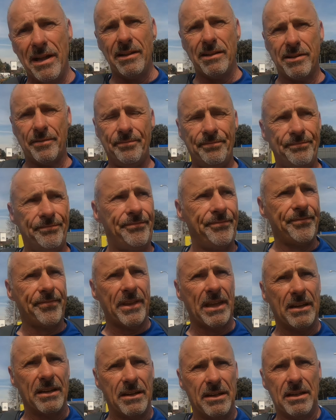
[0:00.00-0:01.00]
milk
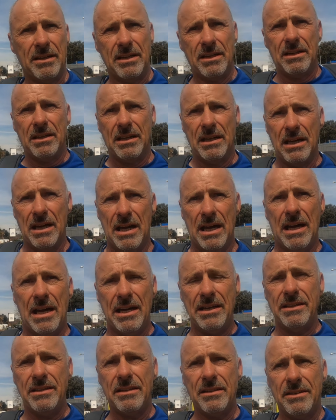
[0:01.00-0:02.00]

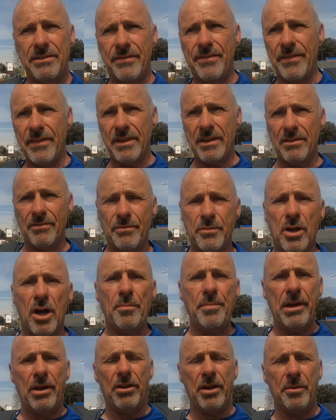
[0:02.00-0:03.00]
and a
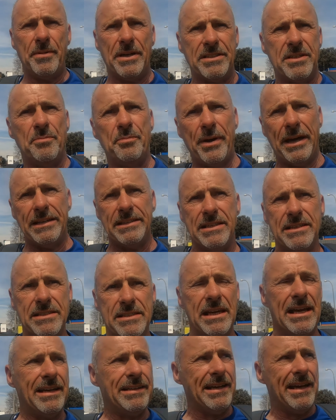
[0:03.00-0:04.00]
couple of other bits and
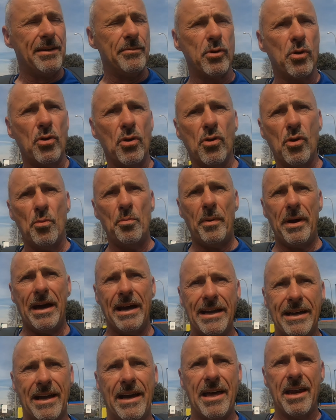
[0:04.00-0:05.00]
pieces and then I'm going to go
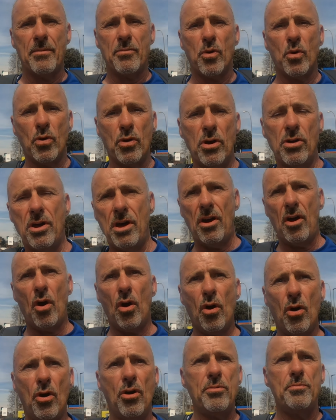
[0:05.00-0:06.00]
back and I'm going to
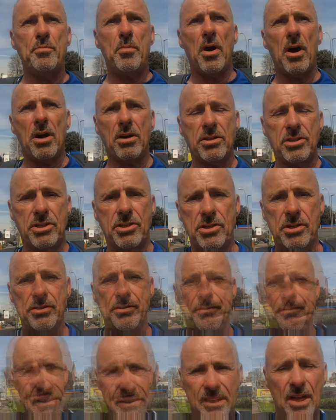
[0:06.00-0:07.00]
unbox
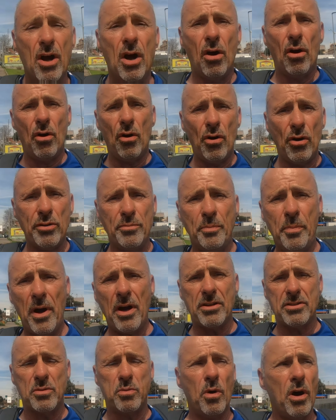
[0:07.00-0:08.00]
on
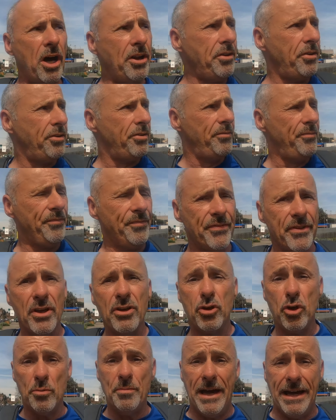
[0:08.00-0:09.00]
box what?
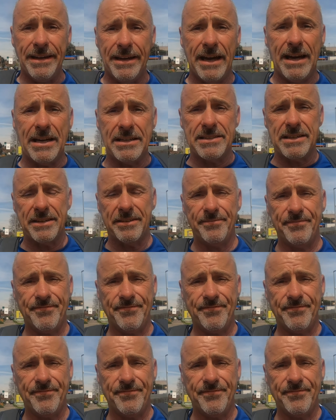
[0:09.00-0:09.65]
You might ask.